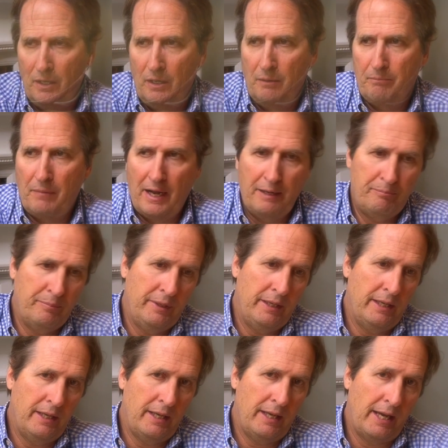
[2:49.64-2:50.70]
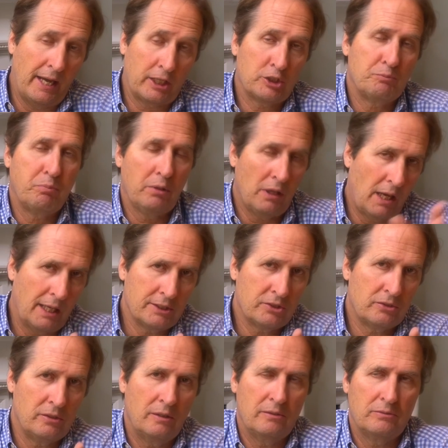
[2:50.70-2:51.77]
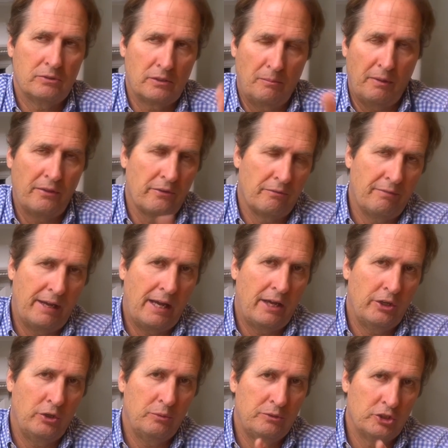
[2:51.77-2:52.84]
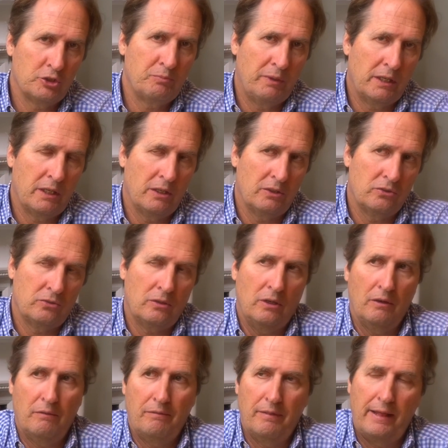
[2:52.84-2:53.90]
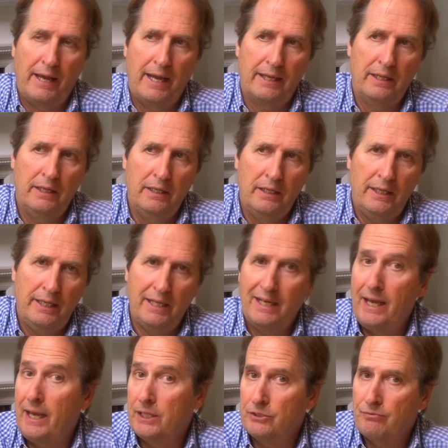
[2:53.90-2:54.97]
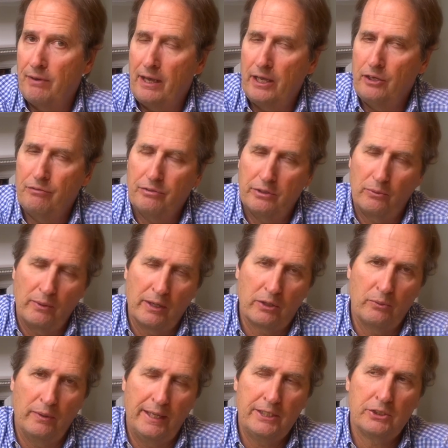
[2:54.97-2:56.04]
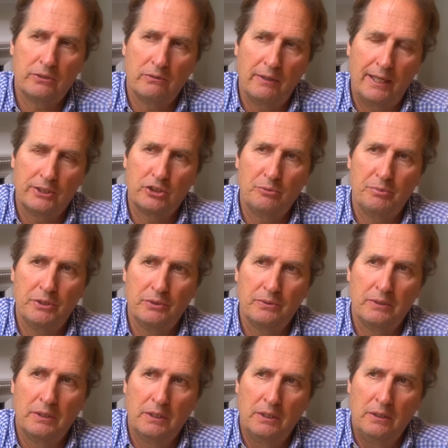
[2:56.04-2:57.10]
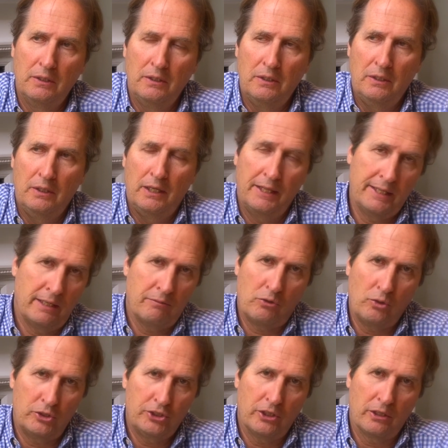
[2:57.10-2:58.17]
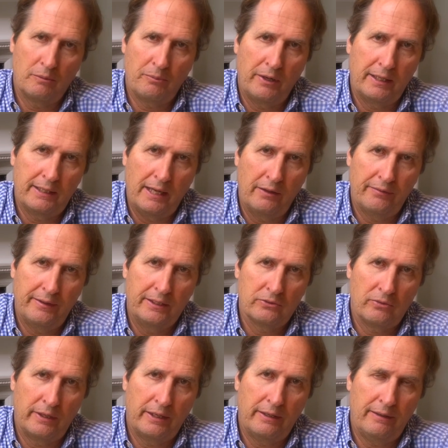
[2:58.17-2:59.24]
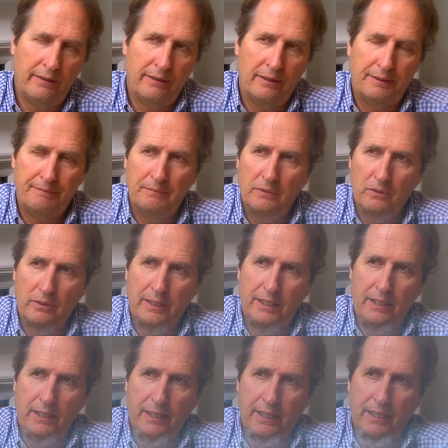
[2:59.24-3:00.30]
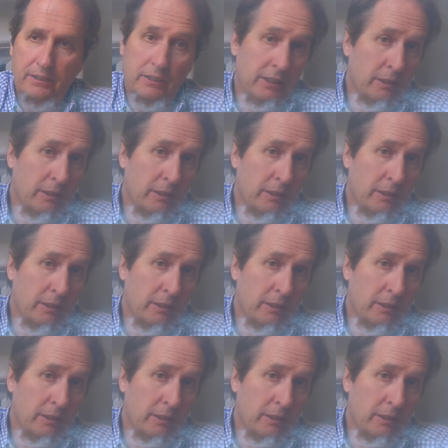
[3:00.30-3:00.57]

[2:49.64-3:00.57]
might be X plus some other value just because of that enhanced value for the recreational attribute. And then of course you're going to break down things like looking at the